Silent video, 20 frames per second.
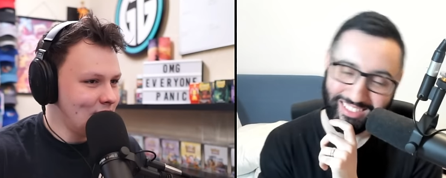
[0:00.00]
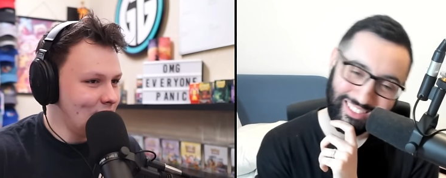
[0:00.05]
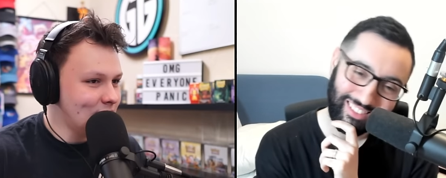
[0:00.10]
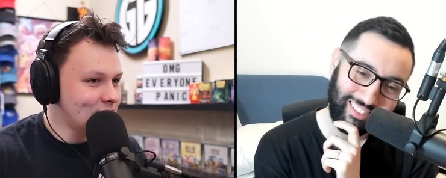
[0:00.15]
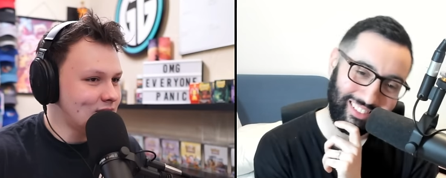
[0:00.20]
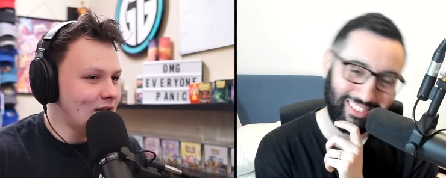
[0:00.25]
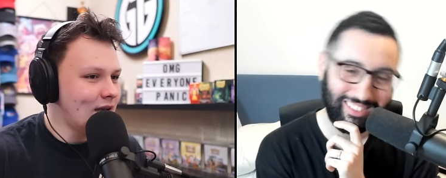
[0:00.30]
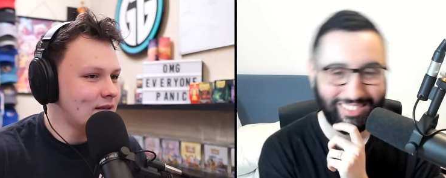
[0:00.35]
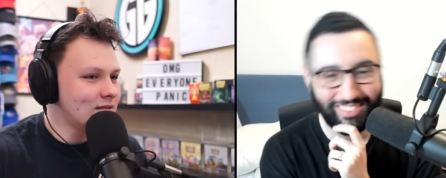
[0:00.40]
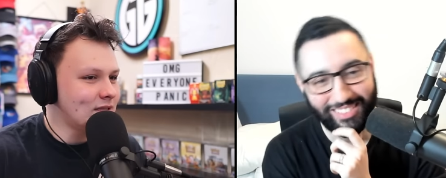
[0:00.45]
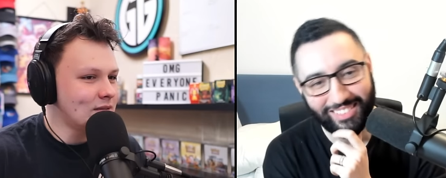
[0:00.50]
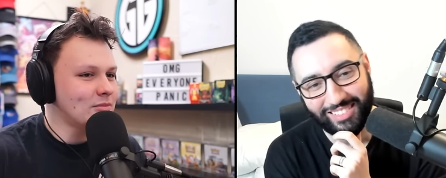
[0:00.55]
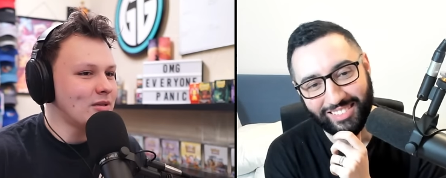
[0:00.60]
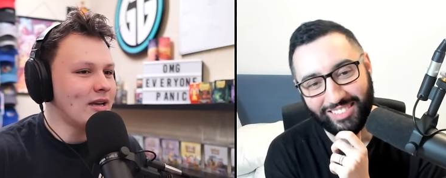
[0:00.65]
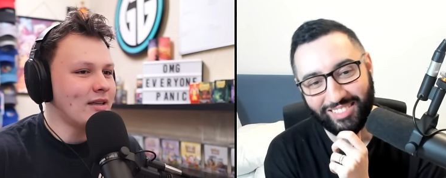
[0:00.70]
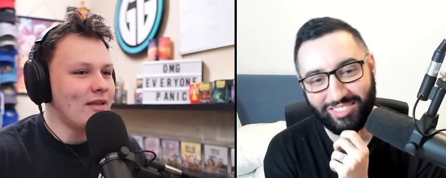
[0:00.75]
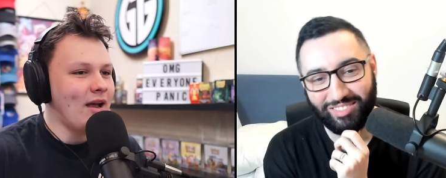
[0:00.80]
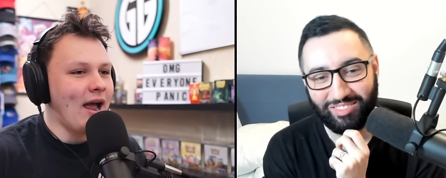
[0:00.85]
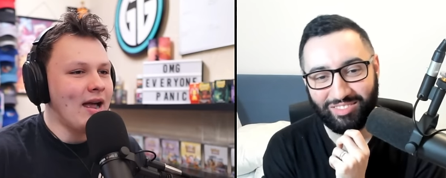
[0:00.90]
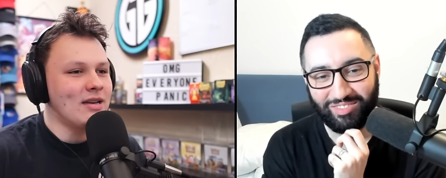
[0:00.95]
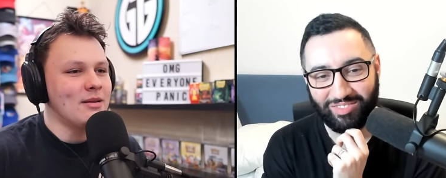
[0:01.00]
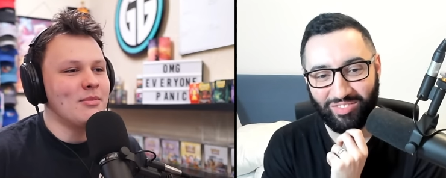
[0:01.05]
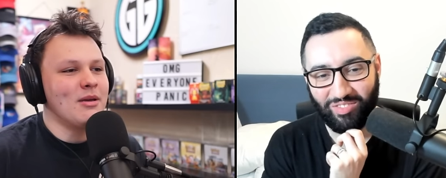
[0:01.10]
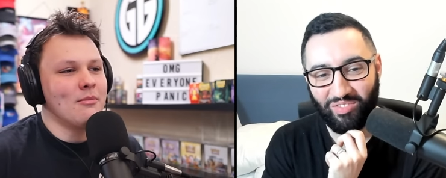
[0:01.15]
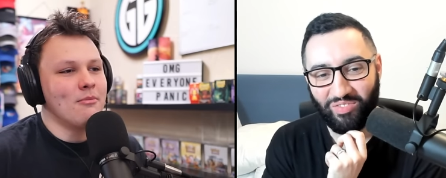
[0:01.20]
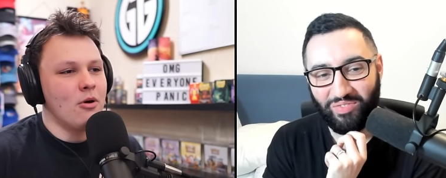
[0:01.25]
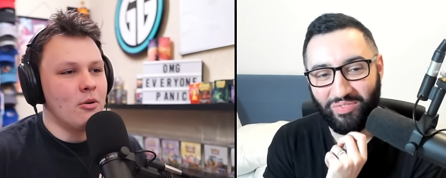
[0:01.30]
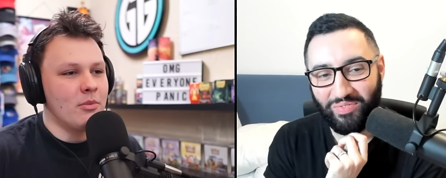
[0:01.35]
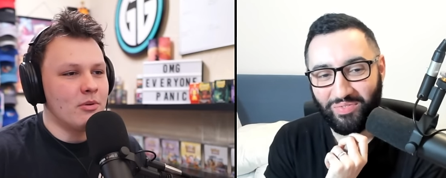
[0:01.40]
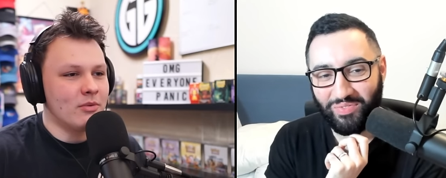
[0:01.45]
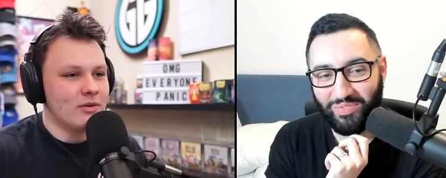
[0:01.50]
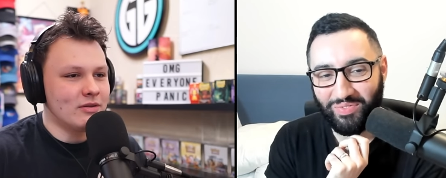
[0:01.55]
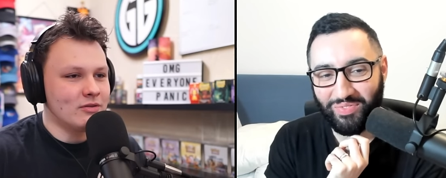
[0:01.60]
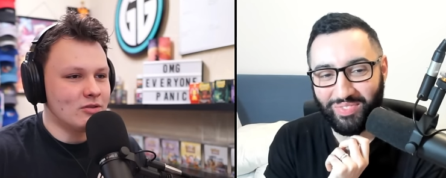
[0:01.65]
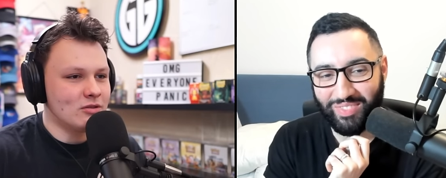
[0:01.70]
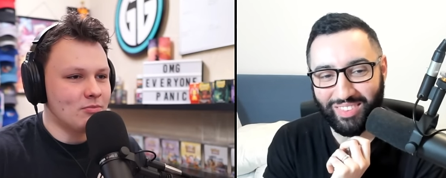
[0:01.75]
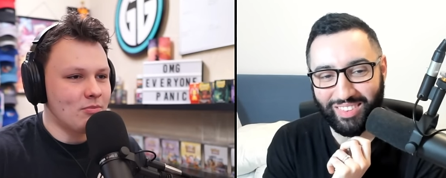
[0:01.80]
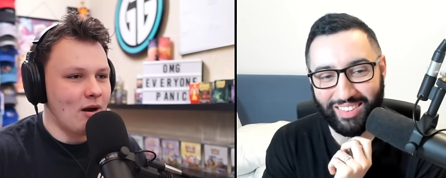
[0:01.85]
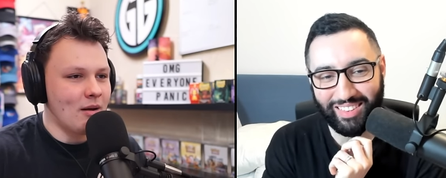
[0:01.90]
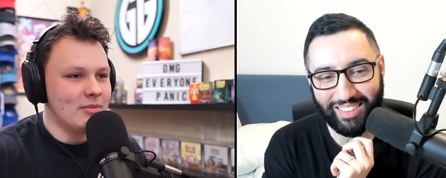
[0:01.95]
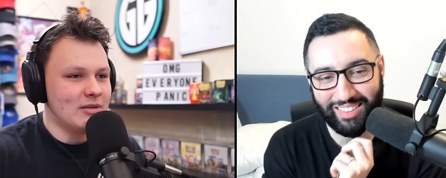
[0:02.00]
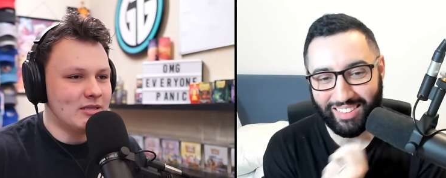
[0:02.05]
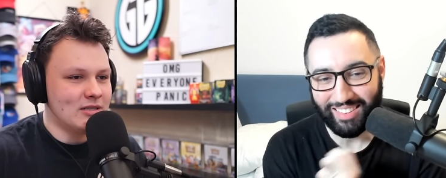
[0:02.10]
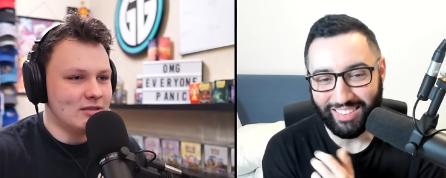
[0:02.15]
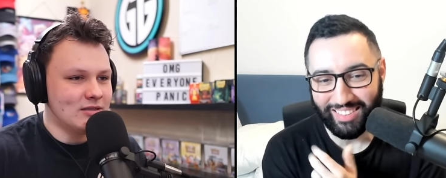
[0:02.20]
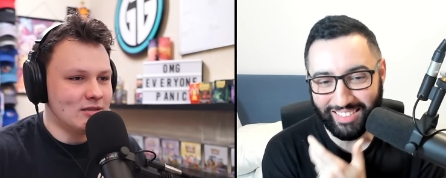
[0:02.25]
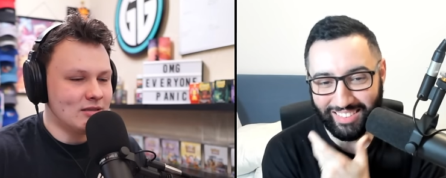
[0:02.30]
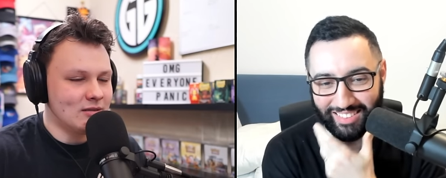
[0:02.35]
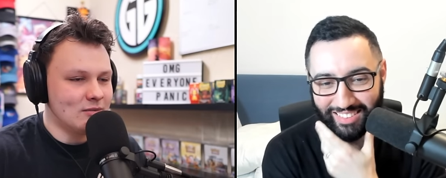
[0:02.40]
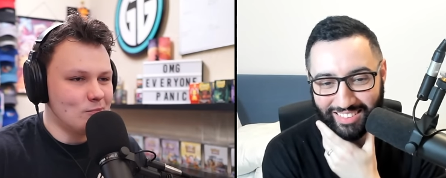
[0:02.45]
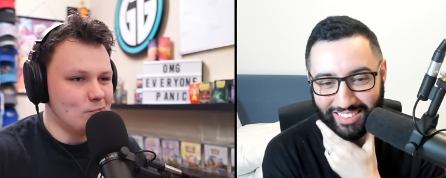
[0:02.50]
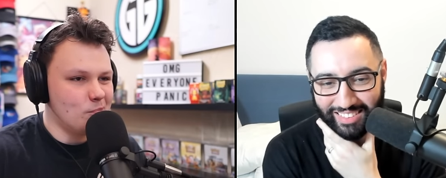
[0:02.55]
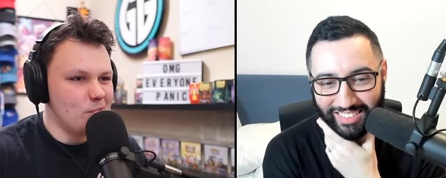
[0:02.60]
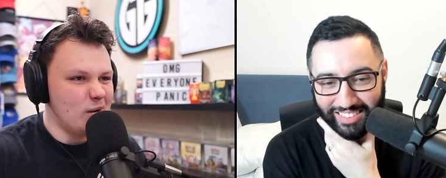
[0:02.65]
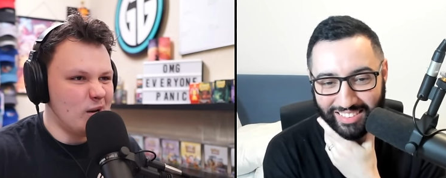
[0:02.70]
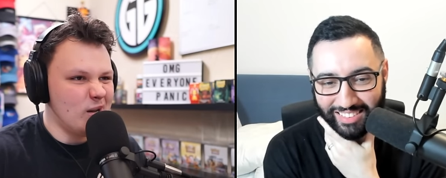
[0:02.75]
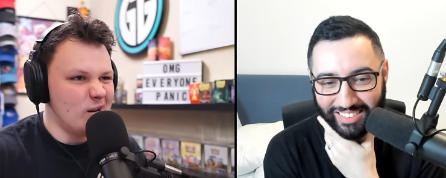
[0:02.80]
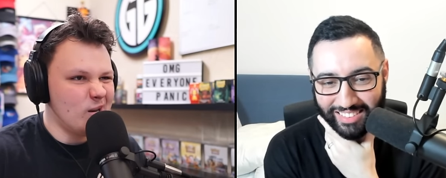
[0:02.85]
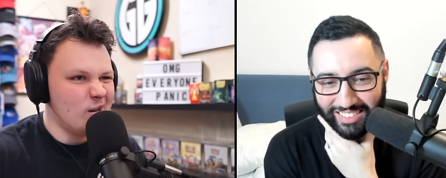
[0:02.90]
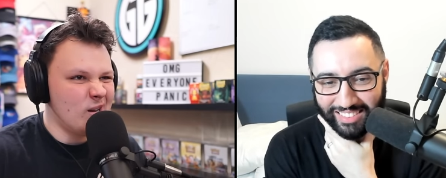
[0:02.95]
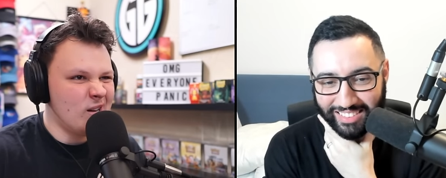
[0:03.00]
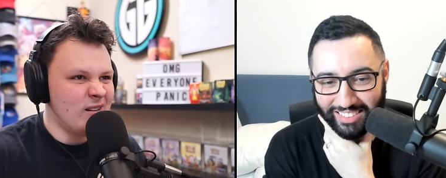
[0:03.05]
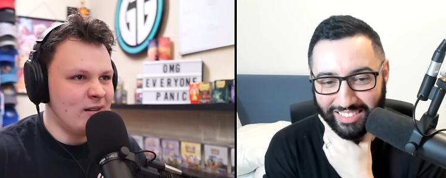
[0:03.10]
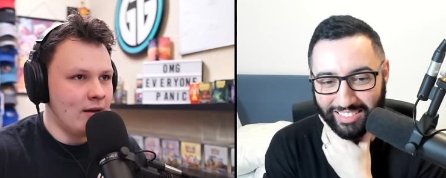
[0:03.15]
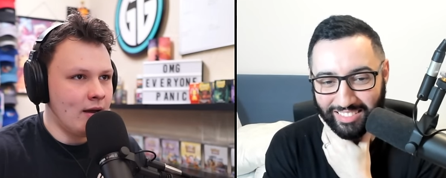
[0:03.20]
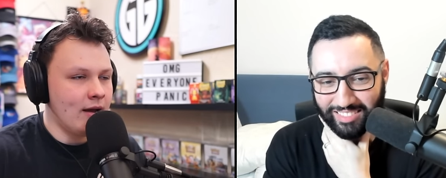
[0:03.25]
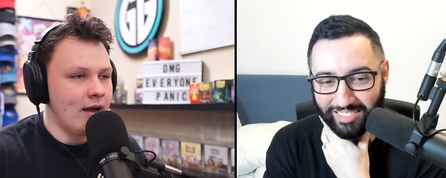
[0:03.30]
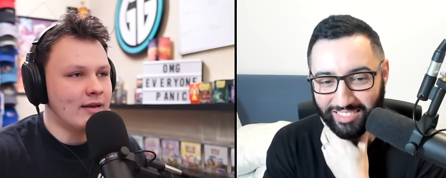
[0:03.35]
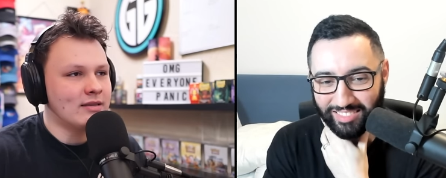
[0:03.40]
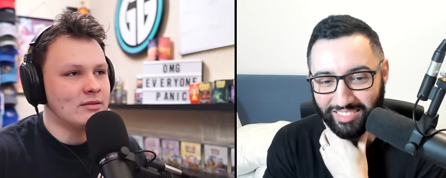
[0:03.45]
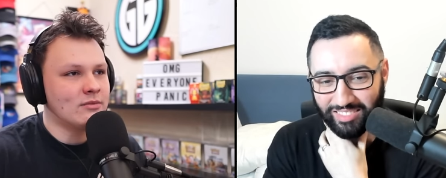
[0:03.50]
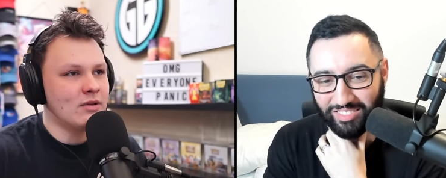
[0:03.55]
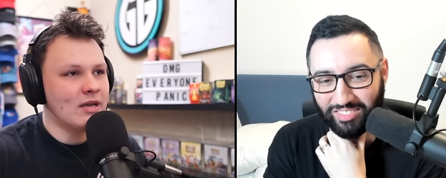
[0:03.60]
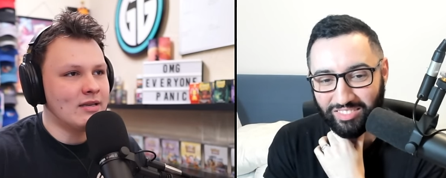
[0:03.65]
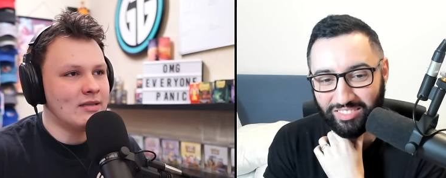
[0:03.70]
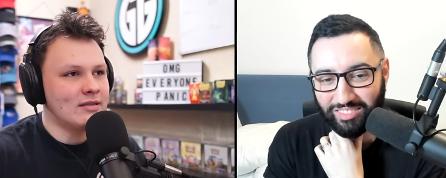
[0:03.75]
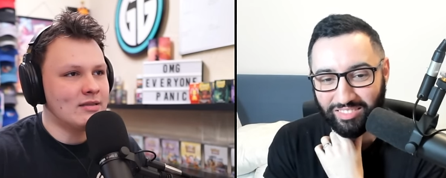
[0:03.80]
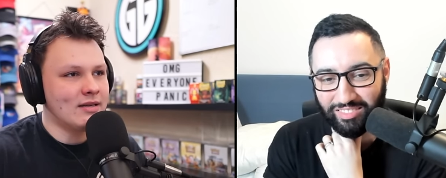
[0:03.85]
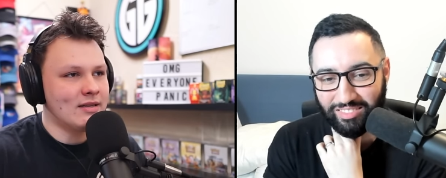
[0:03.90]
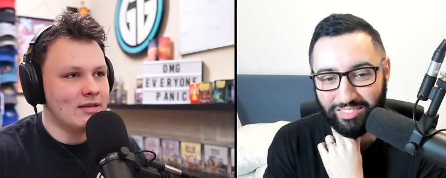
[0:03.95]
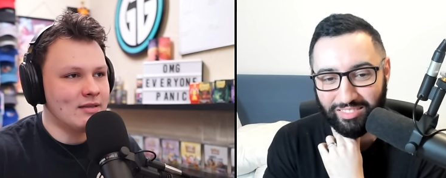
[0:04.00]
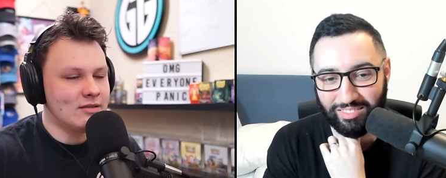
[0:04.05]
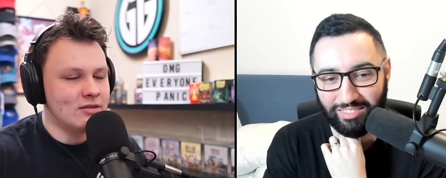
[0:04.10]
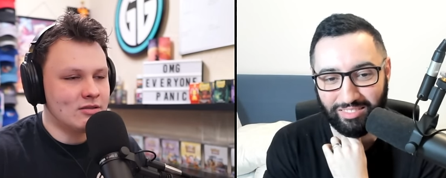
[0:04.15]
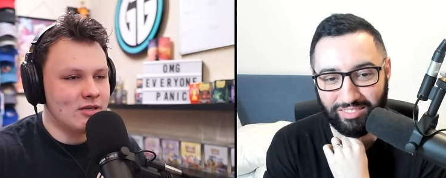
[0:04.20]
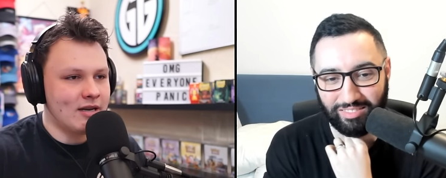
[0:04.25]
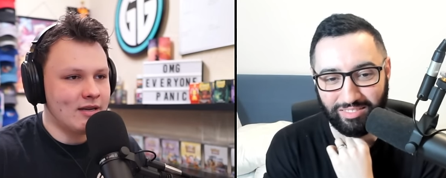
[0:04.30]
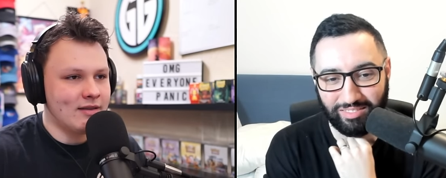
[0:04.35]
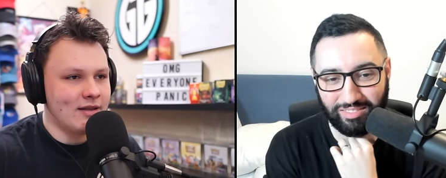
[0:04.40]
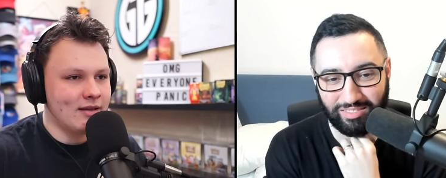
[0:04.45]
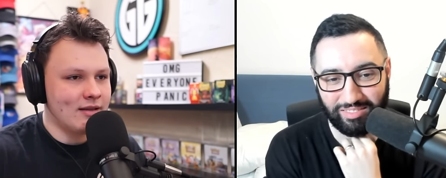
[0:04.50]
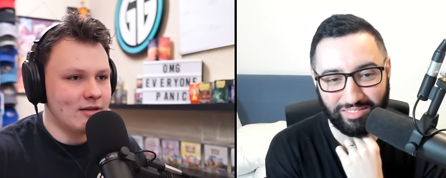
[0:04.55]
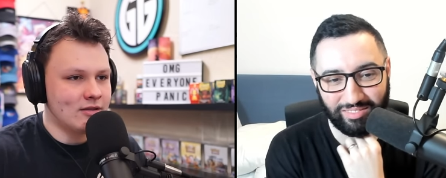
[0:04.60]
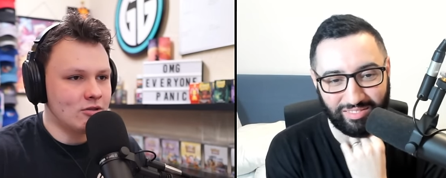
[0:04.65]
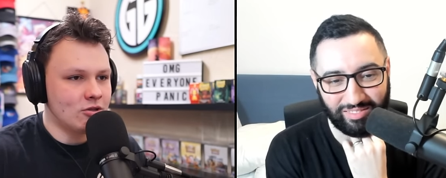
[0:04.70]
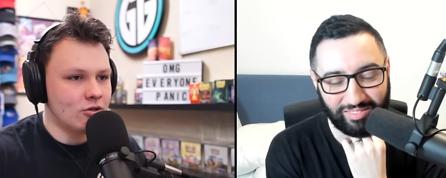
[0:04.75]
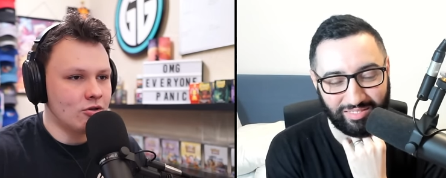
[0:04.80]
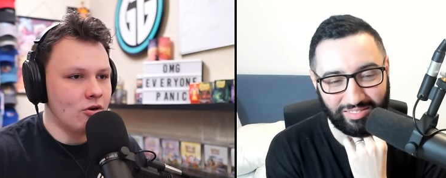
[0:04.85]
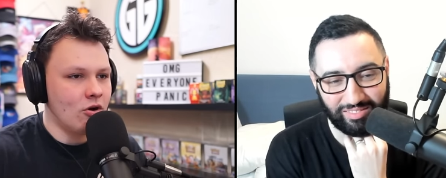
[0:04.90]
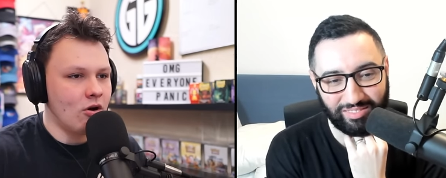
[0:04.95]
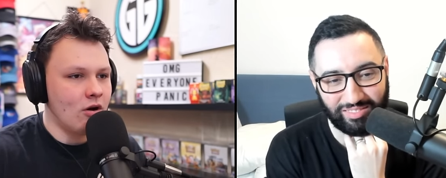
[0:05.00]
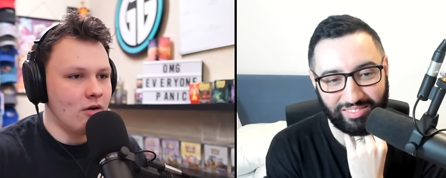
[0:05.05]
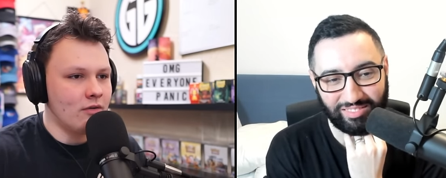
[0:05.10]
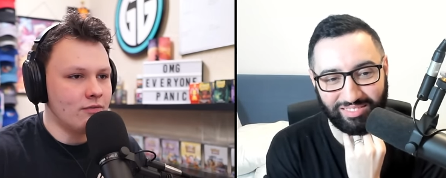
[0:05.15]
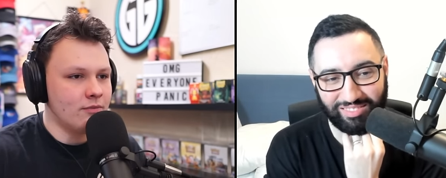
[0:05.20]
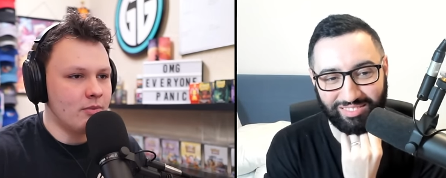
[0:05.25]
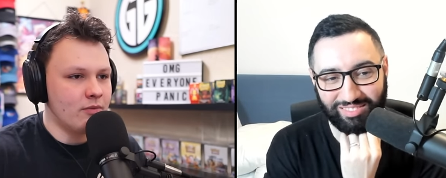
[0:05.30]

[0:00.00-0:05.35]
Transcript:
Speaker 1: It's, it seems like there had to be a moment where this was probably decent, but yeah, I guess if you're taking that like turn off